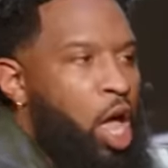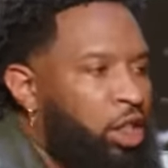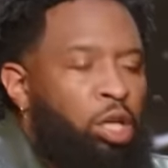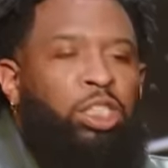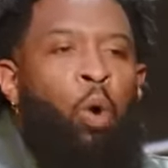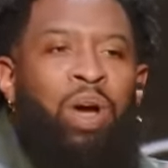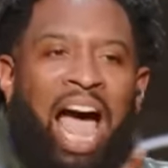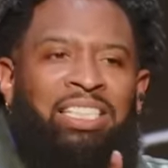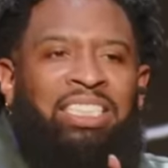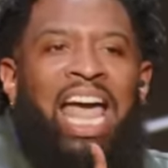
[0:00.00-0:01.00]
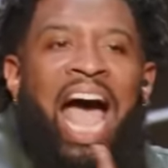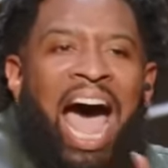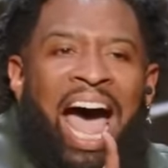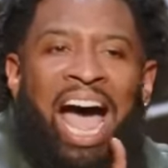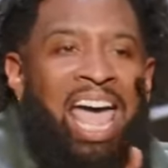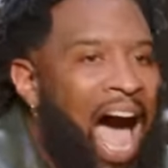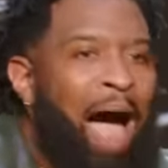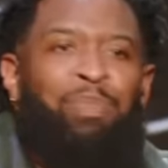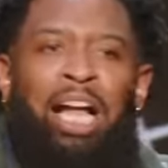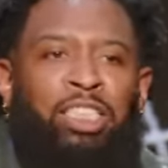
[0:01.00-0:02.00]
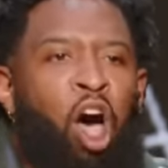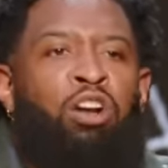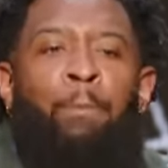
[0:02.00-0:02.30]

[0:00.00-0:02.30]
Cause so when I say I, I'm not talking